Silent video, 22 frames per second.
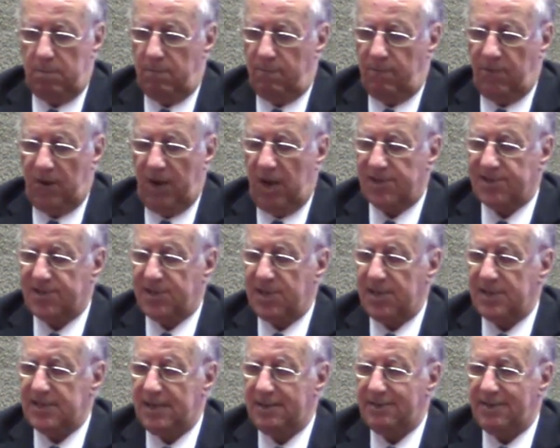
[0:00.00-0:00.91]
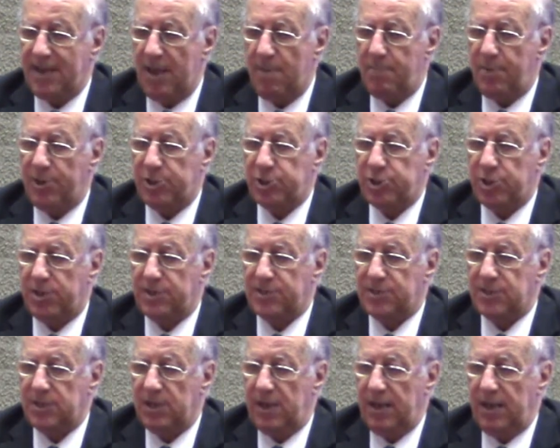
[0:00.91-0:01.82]
velocities and
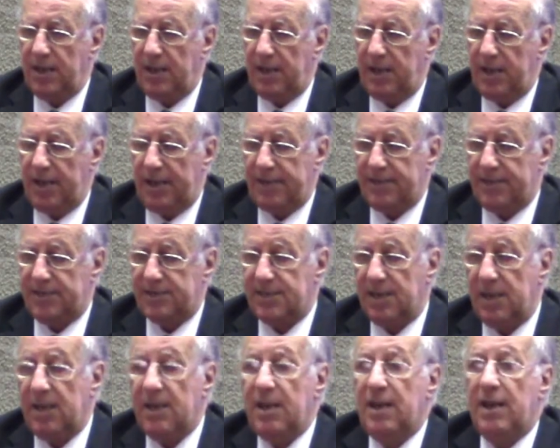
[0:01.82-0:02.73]
temperatures in this.